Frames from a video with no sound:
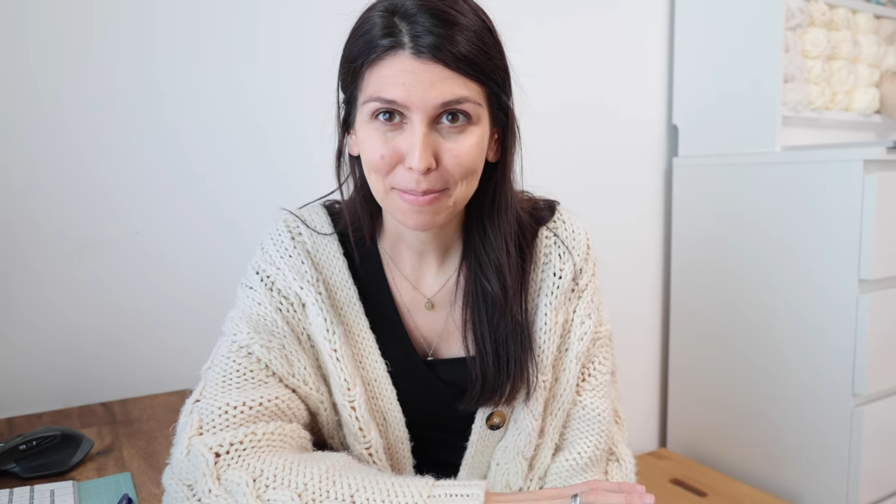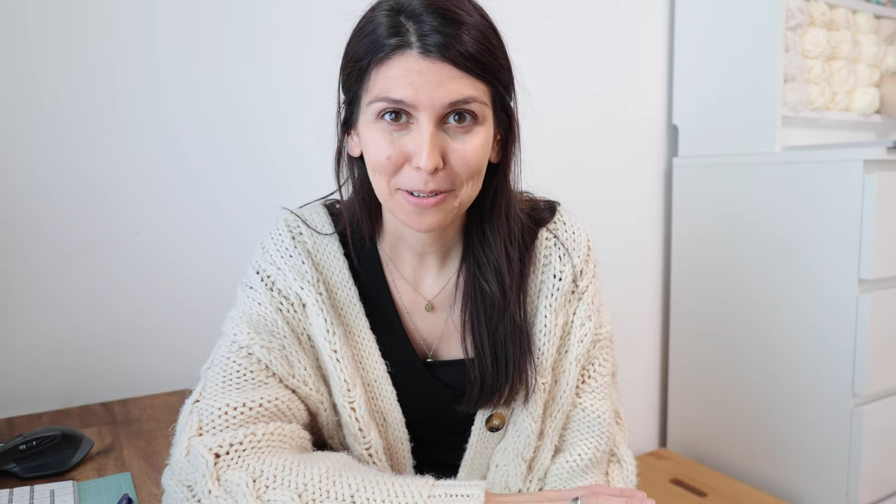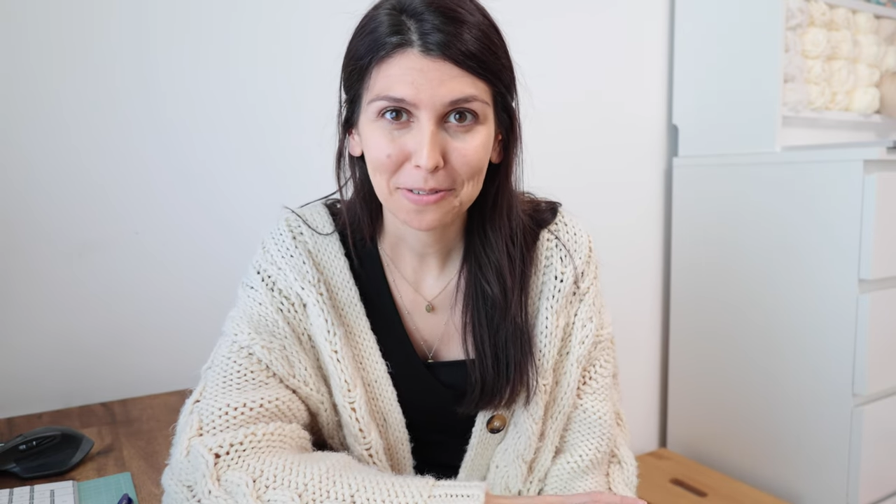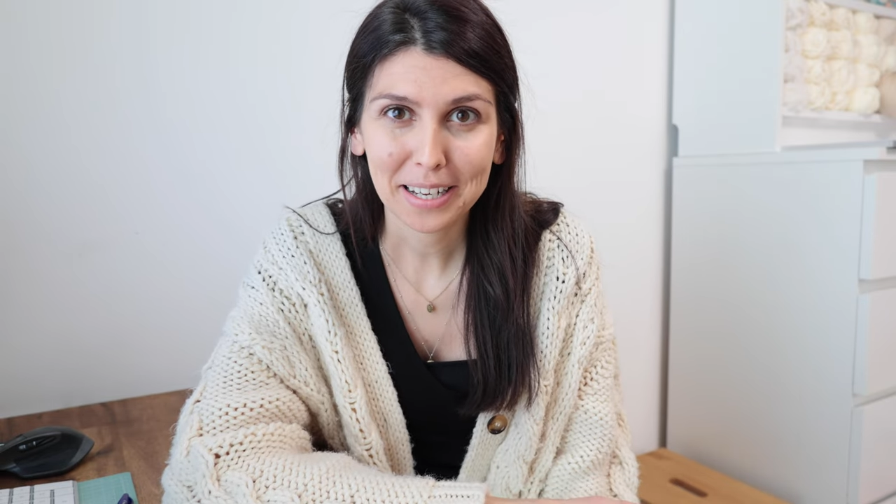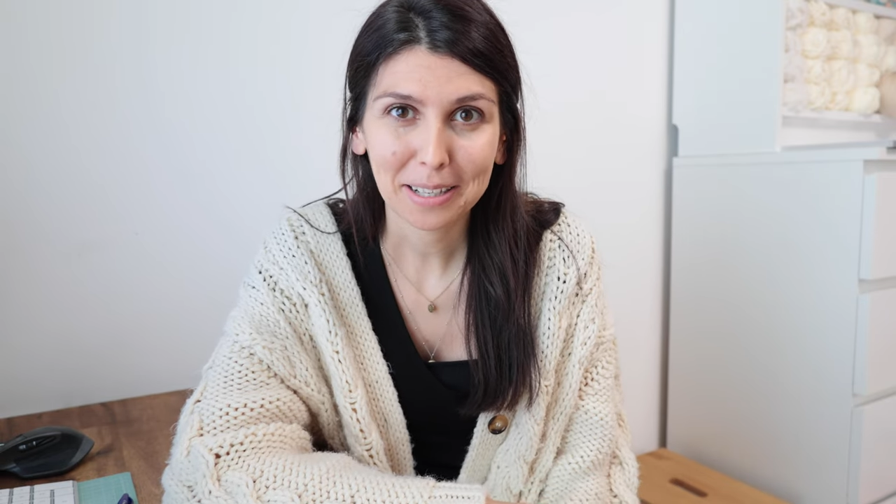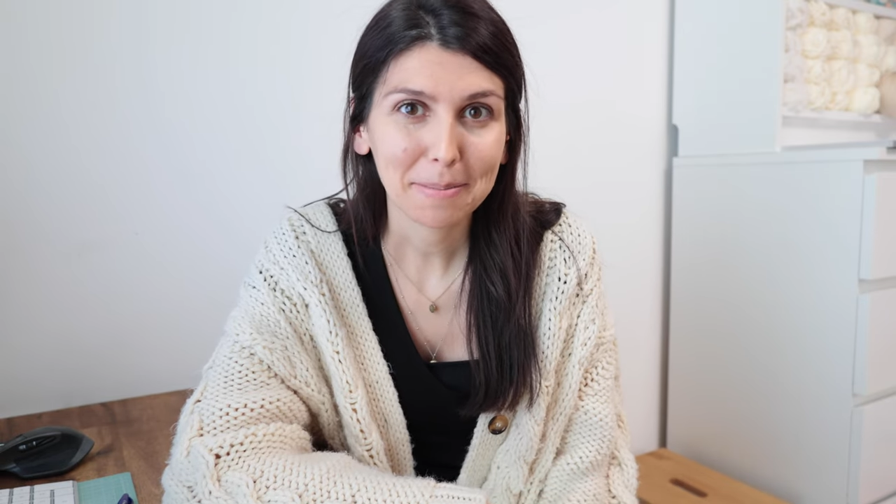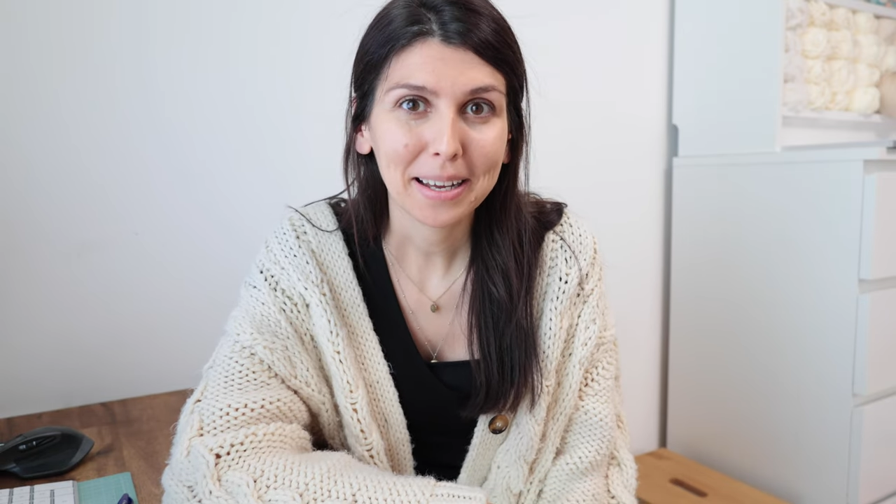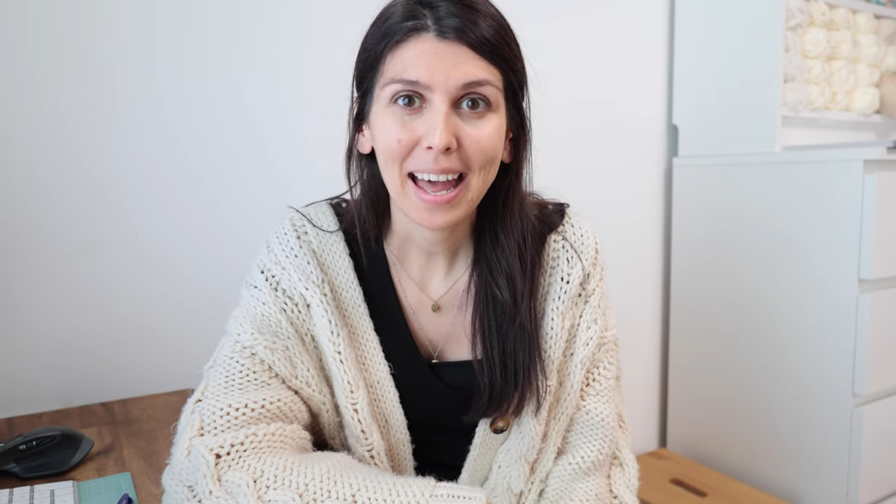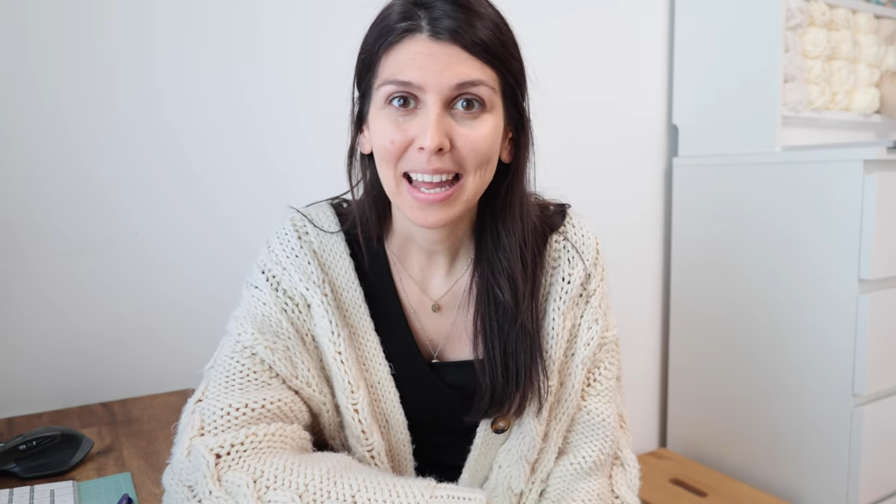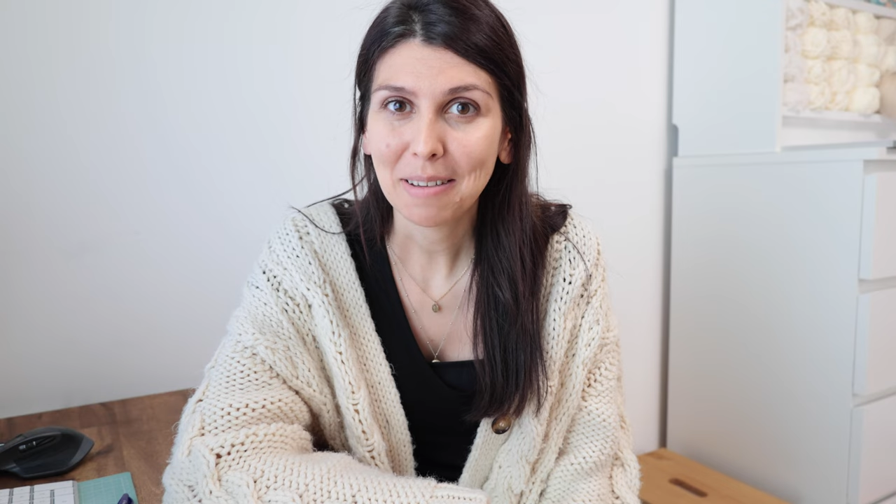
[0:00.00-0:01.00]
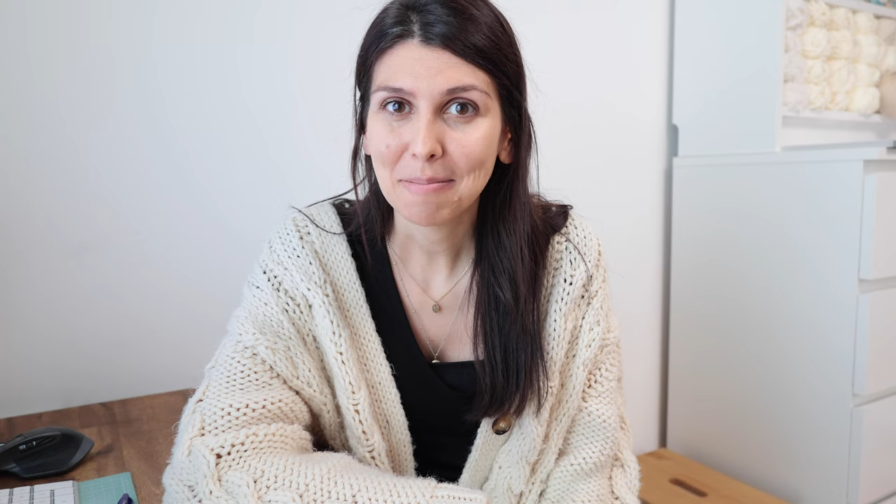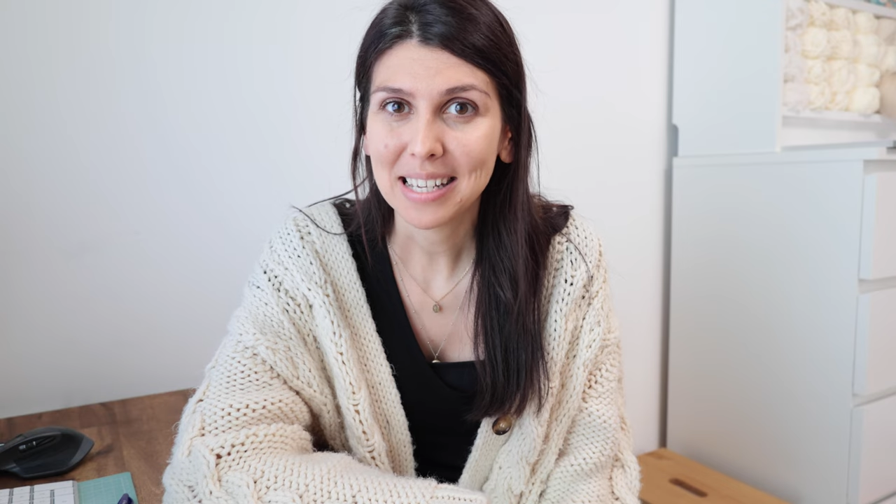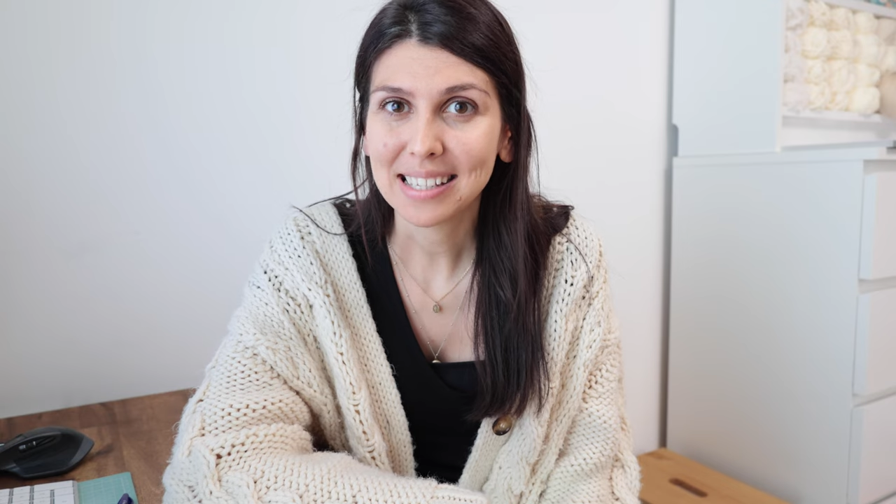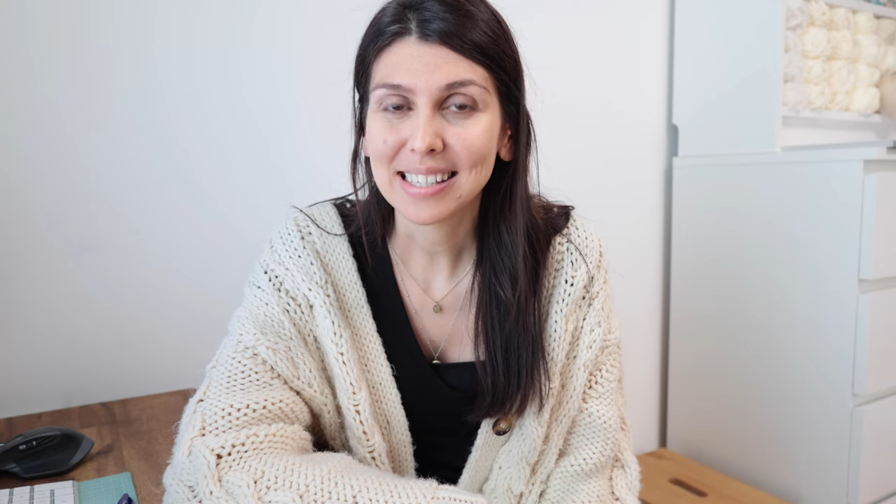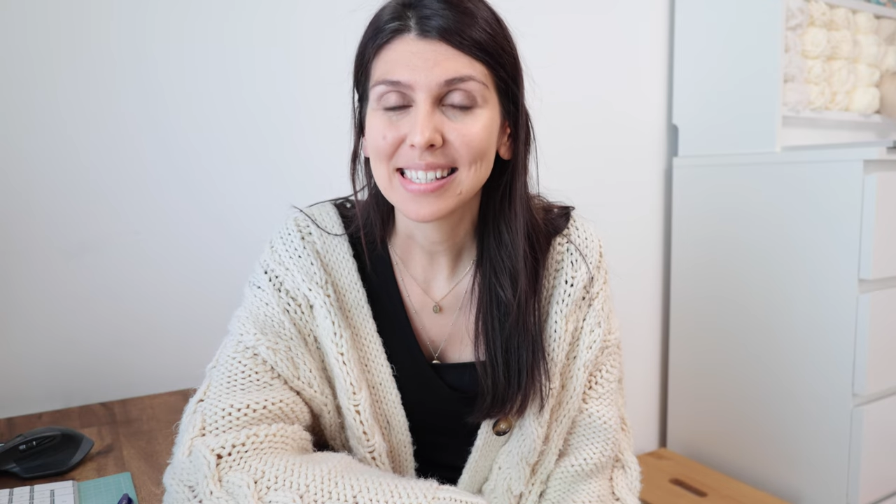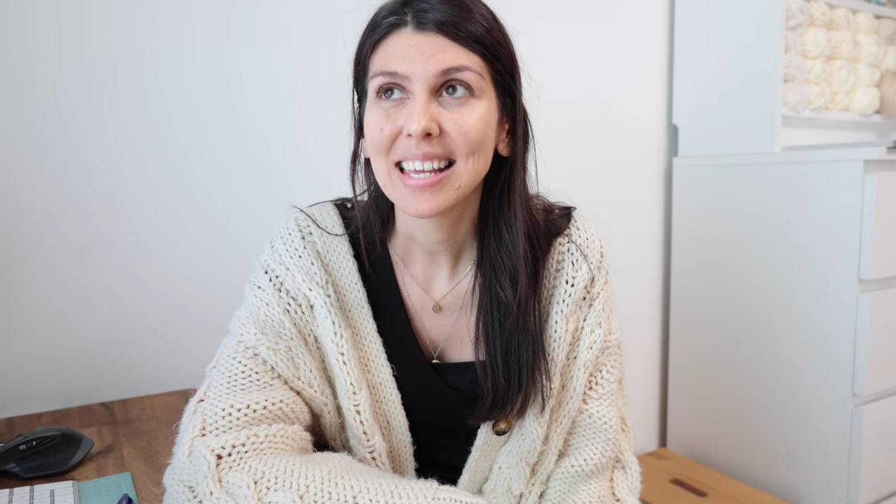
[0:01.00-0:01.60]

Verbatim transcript: perfect by any means,